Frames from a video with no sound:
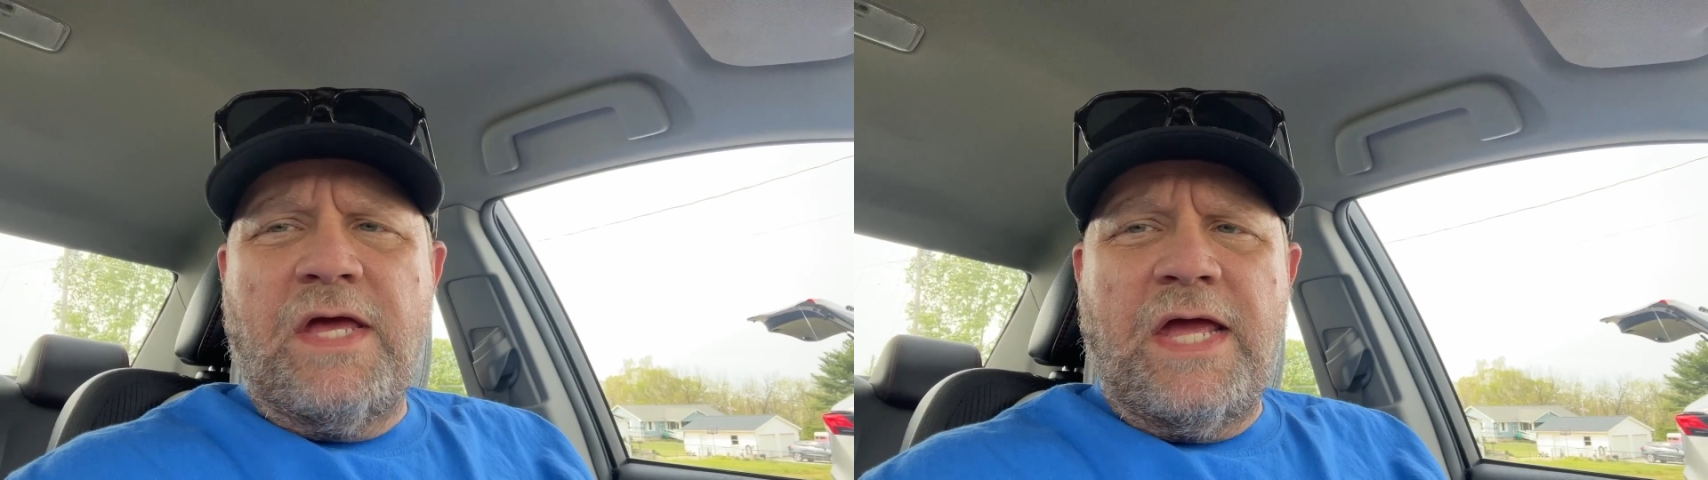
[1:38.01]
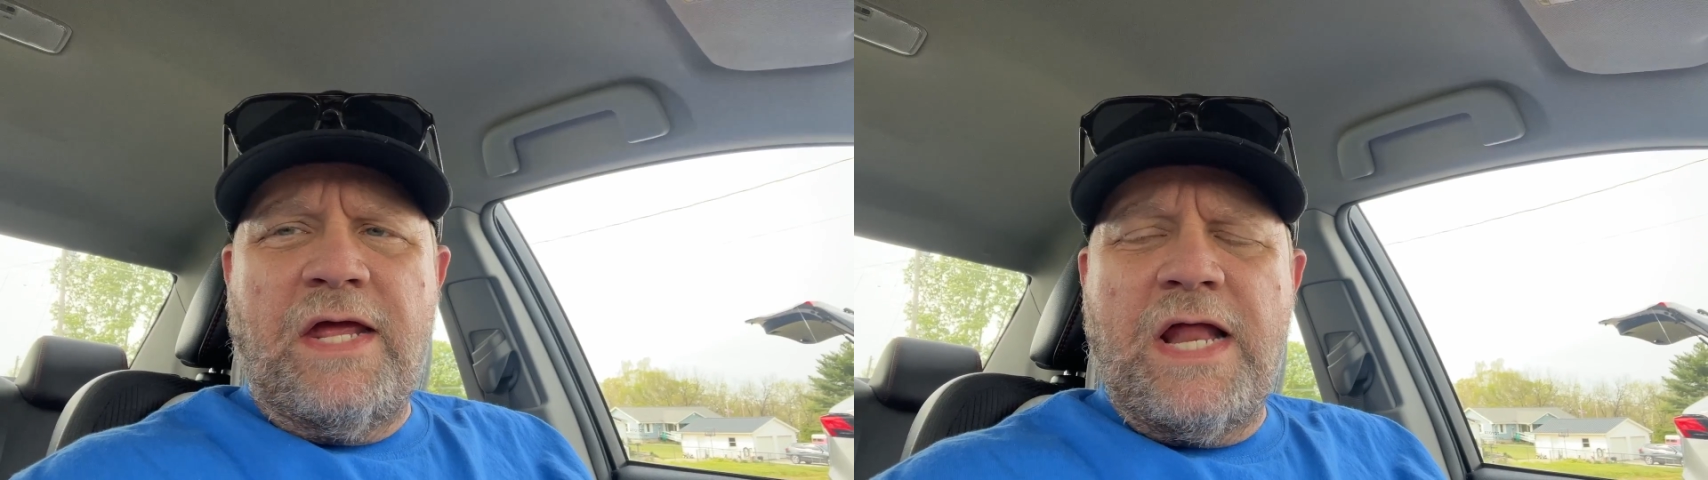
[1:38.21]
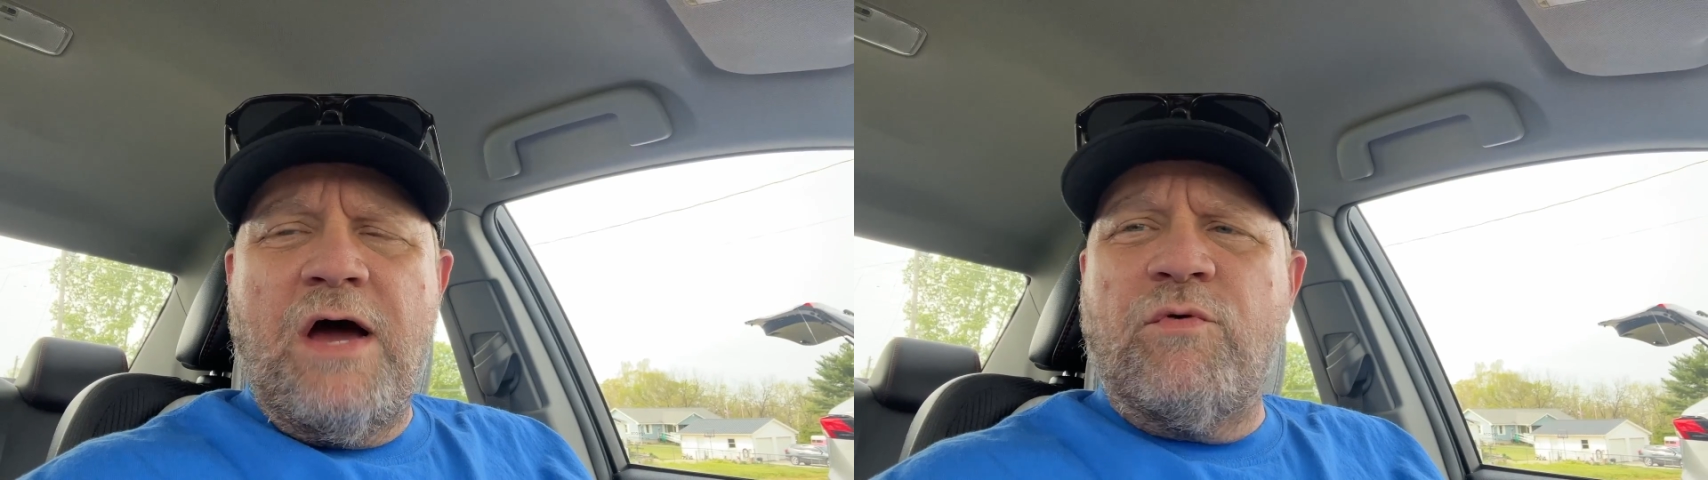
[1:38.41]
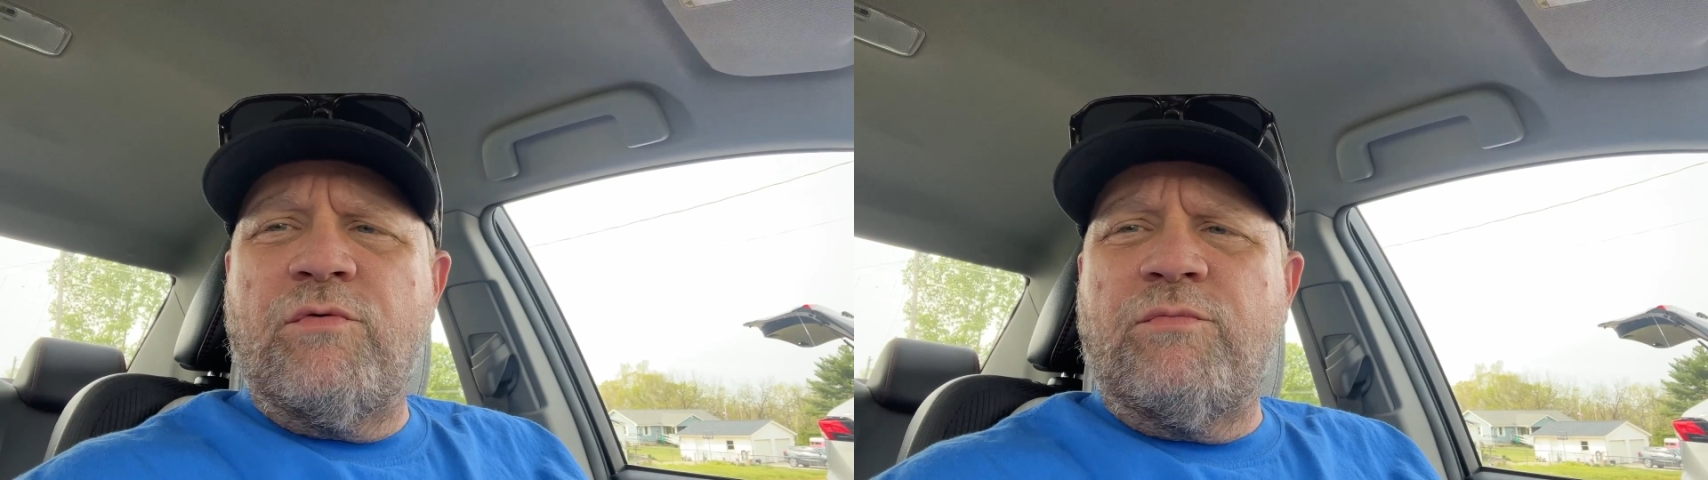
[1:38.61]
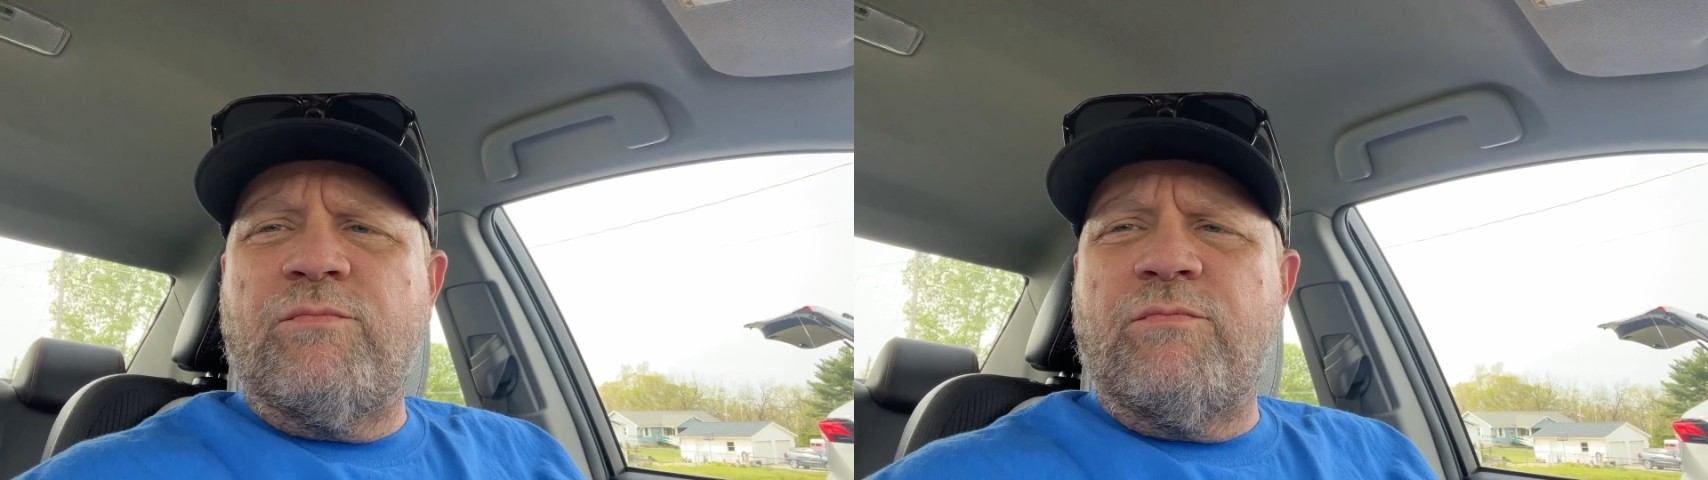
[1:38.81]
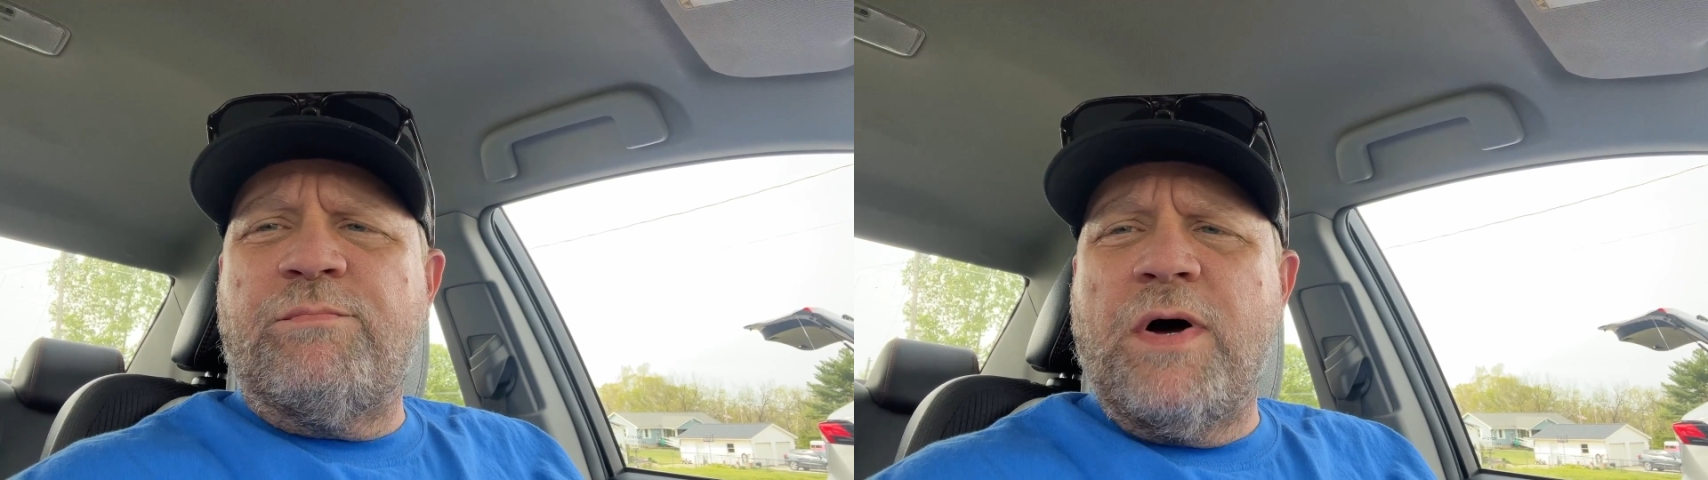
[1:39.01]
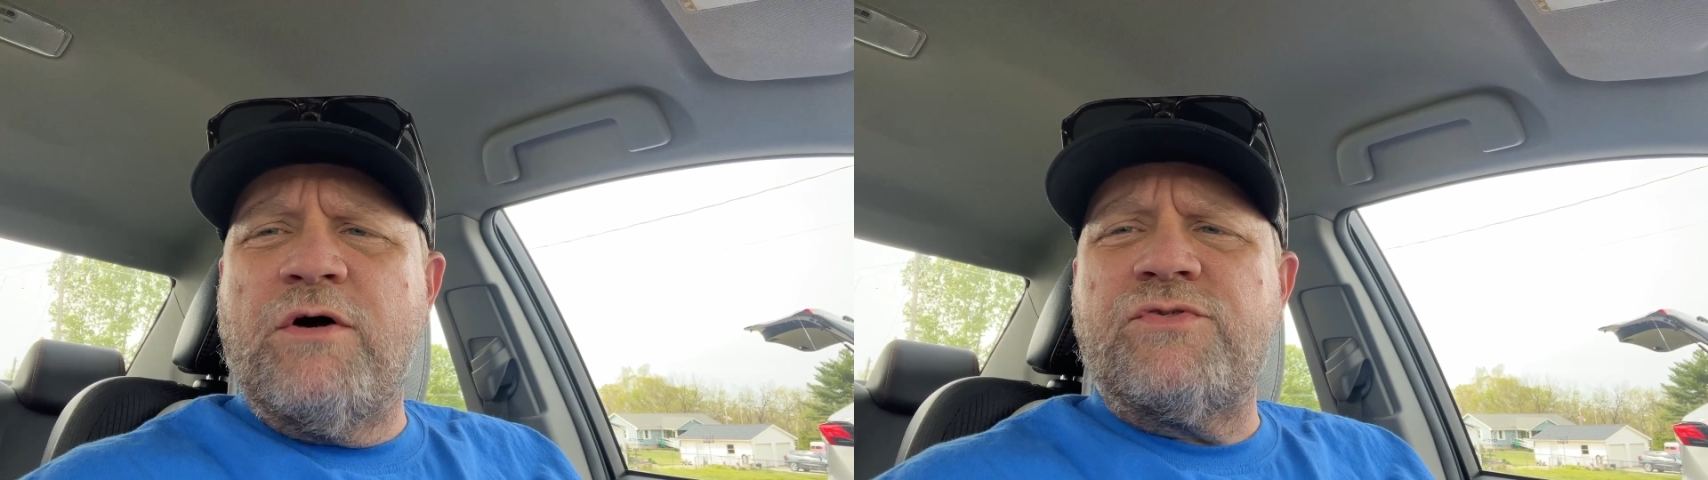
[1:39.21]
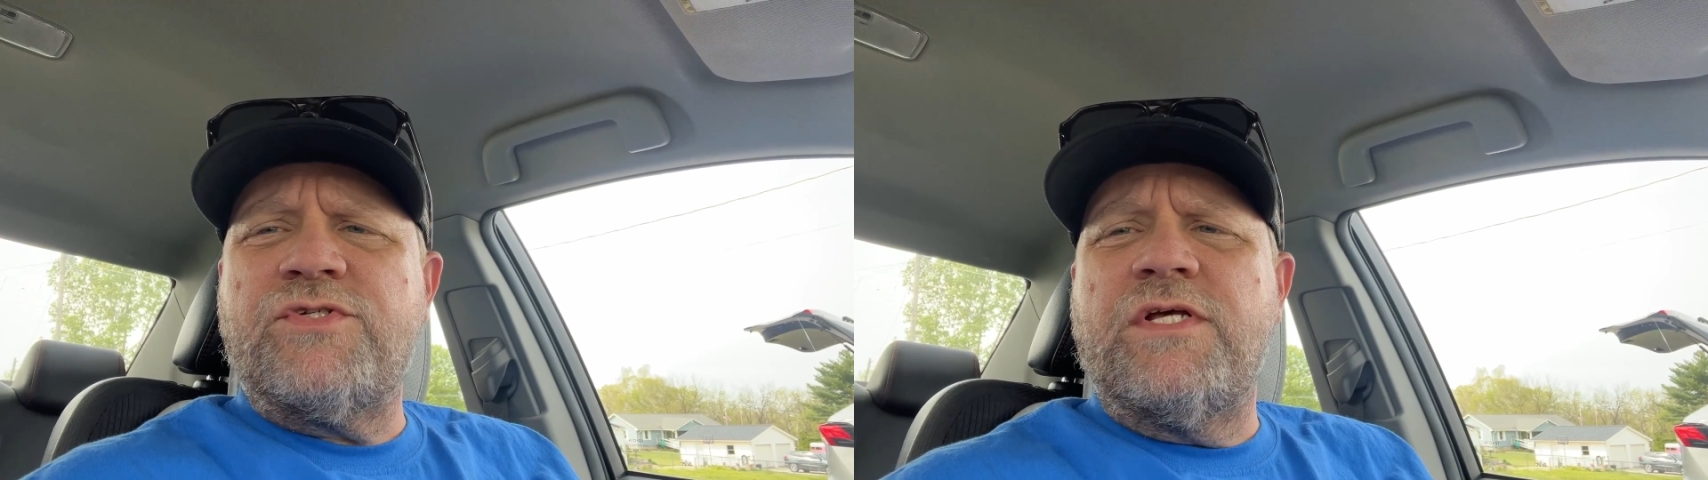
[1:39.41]
and I will
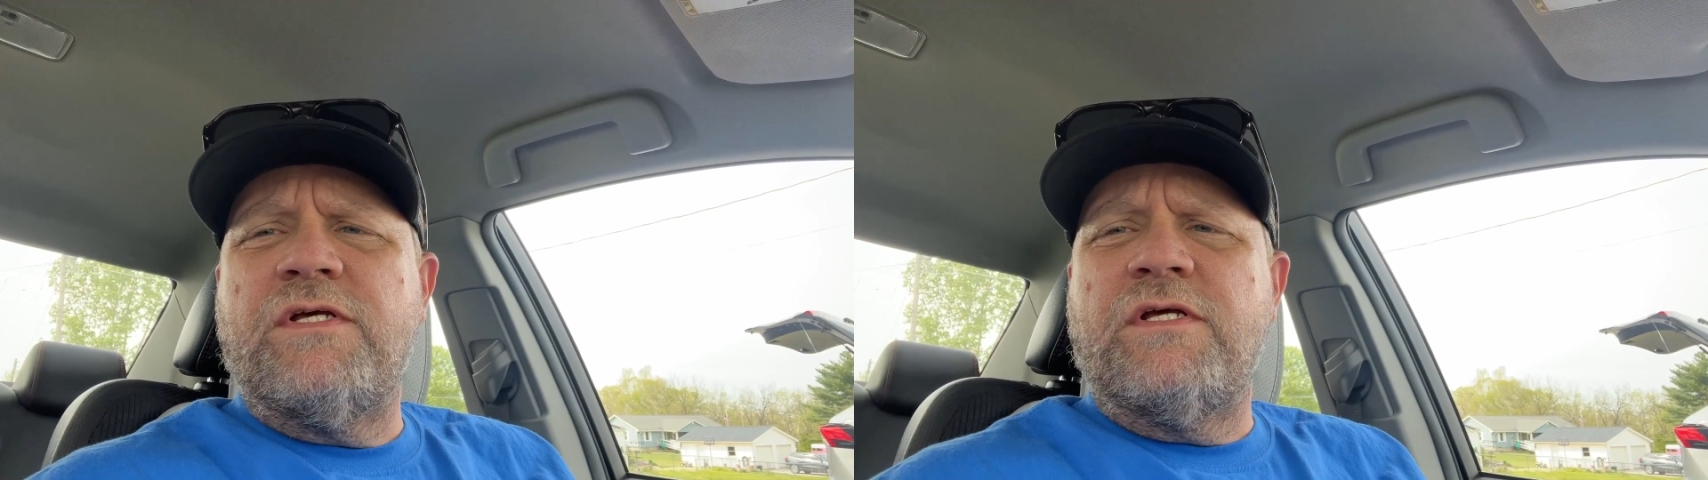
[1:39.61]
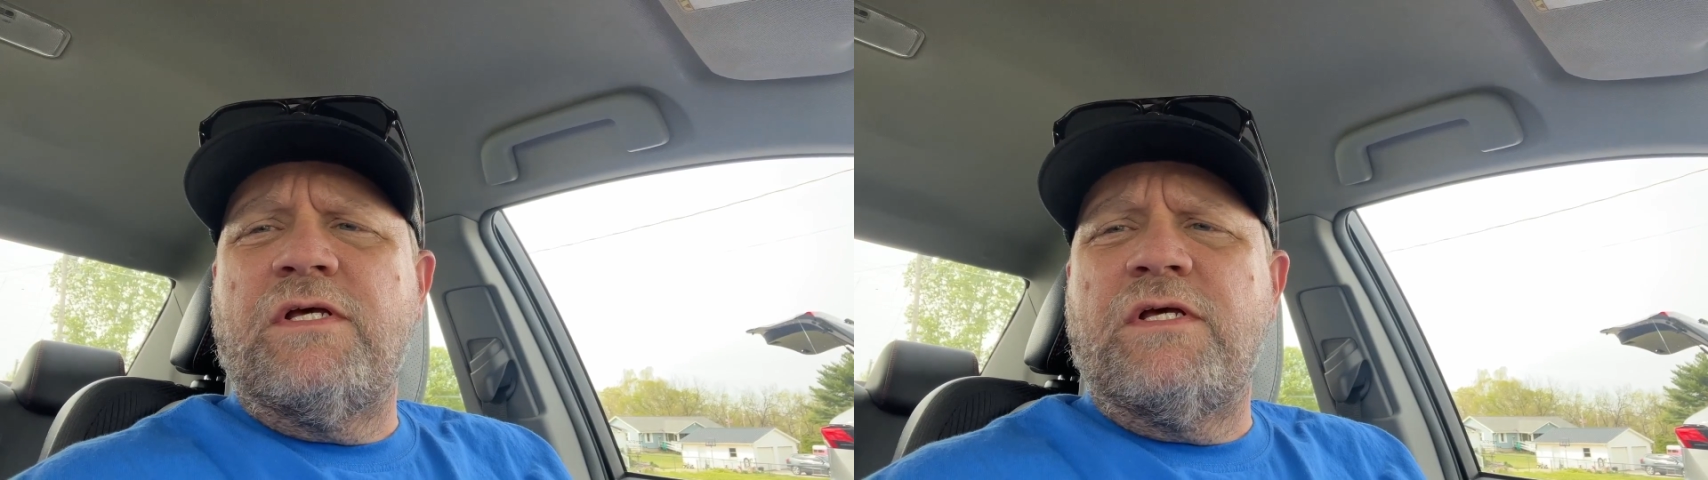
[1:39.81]
post